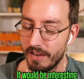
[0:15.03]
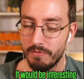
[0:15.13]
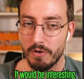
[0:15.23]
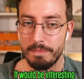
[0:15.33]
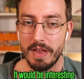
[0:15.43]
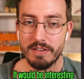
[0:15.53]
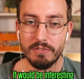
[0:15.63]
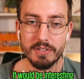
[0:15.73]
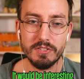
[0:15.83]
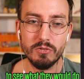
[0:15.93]
It would be
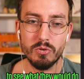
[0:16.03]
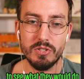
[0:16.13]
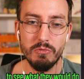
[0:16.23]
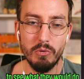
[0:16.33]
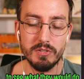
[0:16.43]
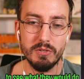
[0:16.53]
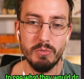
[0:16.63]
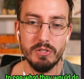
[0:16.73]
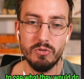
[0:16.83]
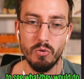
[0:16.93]
interesting to see what they
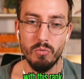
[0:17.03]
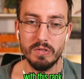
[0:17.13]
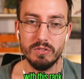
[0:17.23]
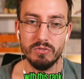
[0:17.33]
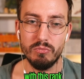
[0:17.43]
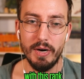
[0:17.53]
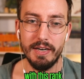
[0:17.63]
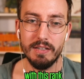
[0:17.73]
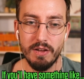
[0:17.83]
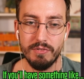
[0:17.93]
will do with this
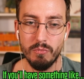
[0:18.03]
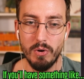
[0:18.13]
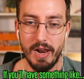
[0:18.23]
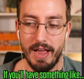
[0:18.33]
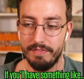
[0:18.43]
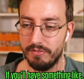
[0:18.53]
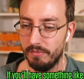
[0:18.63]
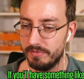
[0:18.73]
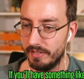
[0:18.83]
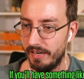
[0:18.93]
rank. If you will have
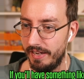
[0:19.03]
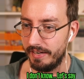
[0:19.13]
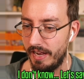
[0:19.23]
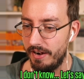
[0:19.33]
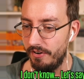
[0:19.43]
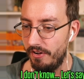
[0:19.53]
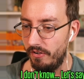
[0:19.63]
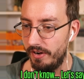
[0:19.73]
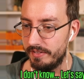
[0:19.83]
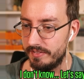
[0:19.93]
something like, I don't know,
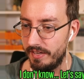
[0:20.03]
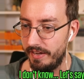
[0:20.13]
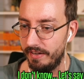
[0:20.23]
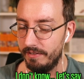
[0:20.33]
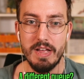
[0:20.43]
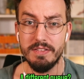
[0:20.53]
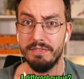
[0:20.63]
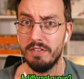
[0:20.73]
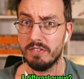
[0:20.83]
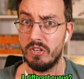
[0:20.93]
let's say a
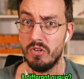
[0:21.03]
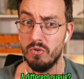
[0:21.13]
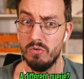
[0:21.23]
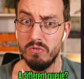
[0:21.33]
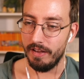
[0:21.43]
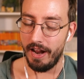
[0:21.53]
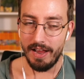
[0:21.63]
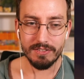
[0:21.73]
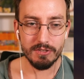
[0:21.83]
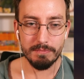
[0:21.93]
different queue. It
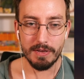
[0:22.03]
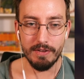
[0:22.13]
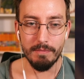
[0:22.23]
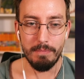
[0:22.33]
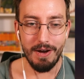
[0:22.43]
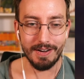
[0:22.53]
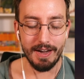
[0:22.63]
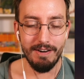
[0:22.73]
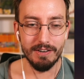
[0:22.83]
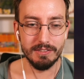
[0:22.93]
has to be per
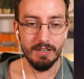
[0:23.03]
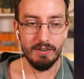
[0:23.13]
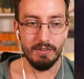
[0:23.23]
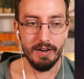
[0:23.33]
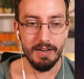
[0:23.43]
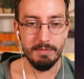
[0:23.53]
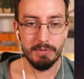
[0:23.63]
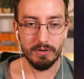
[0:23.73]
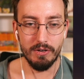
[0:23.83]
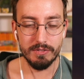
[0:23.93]
character, right?
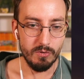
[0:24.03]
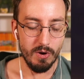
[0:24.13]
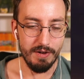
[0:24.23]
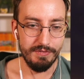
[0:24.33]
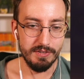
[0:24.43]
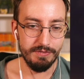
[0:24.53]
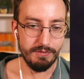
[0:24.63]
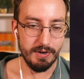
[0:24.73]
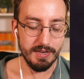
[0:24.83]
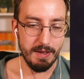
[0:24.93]
Because you have a
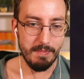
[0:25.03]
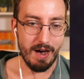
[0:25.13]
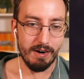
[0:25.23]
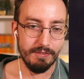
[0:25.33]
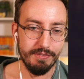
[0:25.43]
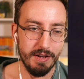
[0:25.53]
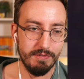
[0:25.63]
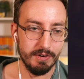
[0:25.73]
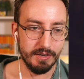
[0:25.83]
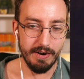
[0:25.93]
different M R for
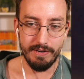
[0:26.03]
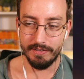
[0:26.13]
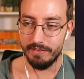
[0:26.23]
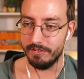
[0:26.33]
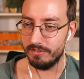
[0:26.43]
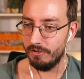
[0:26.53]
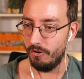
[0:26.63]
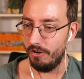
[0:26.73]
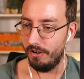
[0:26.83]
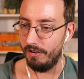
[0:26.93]
every character. So,
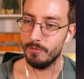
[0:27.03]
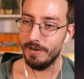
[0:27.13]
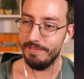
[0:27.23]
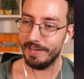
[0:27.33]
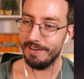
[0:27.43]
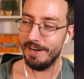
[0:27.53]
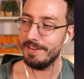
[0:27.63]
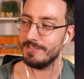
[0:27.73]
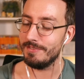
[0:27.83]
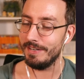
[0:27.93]
huh, you never get
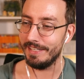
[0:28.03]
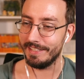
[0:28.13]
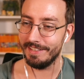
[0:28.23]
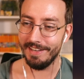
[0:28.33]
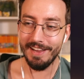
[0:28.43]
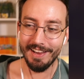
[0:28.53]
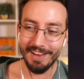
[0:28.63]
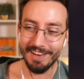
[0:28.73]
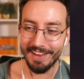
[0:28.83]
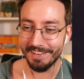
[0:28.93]
legend rank.
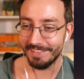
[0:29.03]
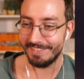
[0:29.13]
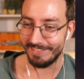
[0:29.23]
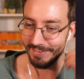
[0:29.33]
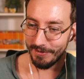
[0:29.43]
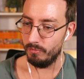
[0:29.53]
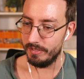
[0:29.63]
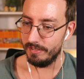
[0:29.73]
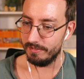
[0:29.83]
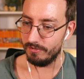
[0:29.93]
Yeah, that's true.
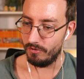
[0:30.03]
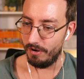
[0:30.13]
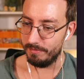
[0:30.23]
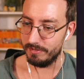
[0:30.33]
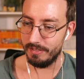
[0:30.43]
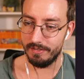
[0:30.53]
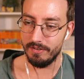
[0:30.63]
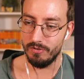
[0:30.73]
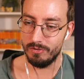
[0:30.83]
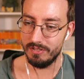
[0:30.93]
When does it drops. It said the
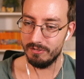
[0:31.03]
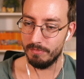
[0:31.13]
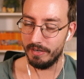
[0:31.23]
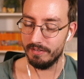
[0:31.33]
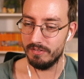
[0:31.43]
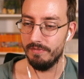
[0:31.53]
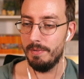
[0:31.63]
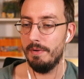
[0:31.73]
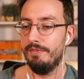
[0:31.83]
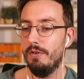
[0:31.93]
new season begins
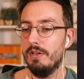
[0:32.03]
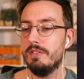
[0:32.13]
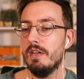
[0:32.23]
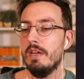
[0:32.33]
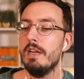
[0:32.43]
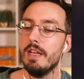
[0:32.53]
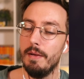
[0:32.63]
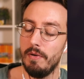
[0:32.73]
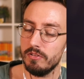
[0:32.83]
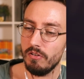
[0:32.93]
November first. Yeah,
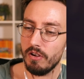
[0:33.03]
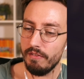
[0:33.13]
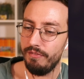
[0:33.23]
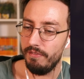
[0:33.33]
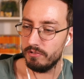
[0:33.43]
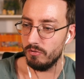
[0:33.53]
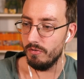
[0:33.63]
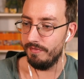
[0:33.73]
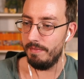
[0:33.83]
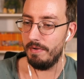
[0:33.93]
I'm also looking forward to
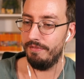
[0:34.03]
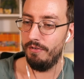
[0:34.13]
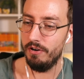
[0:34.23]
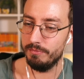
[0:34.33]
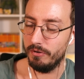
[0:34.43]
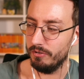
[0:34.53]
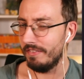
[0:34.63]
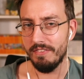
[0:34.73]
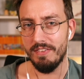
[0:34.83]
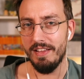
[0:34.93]
November first because
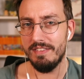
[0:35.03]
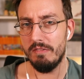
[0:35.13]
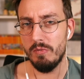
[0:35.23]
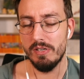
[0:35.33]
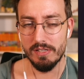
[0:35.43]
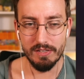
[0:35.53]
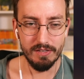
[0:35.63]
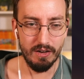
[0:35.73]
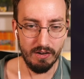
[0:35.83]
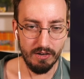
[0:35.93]
they said they
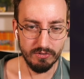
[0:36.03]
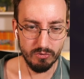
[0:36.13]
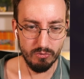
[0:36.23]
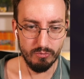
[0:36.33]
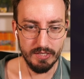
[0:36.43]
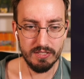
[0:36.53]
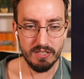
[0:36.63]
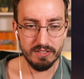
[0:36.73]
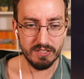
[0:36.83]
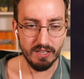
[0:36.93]
will uh, do a
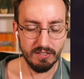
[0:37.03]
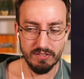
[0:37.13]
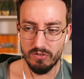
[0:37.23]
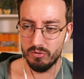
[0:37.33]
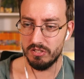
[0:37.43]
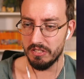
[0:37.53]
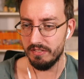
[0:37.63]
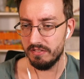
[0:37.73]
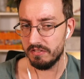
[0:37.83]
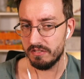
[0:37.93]
reset, start a new
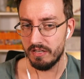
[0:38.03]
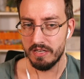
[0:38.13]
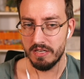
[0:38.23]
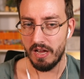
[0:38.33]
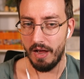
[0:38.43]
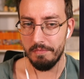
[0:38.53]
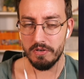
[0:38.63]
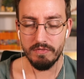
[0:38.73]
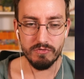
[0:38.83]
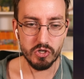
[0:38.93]
season. I'm
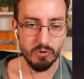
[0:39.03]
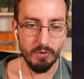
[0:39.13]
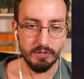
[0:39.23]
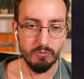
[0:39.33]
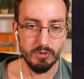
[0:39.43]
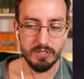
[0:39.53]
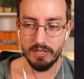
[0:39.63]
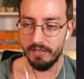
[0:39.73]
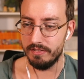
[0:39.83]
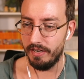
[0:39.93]
not even sure what the
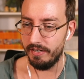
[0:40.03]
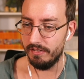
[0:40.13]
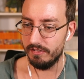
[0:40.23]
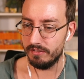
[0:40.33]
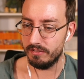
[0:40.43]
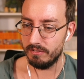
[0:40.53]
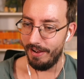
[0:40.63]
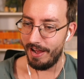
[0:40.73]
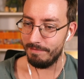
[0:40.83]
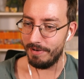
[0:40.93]
reset entails.
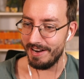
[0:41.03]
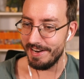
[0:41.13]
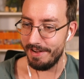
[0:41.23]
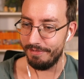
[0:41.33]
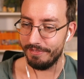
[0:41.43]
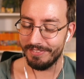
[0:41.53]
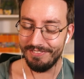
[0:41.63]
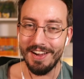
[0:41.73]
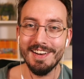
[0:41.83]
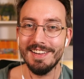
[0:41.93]
Ah, Brian F,
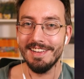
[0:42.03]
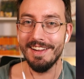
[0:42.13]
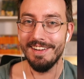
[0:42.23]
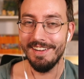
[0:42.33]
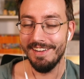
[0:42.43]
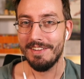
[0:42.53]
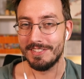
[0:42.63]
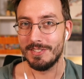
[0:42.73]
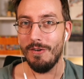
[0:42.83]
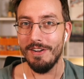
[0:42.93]
finally a
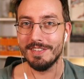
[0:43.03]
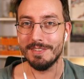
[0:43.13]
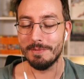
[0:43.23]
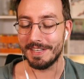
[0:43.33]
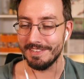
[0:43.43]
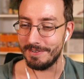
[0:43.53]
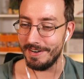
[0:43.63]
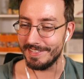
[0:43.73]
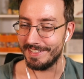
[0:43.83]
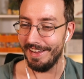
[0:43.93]
source that we can
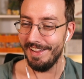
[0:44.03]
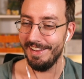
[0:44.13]
trust.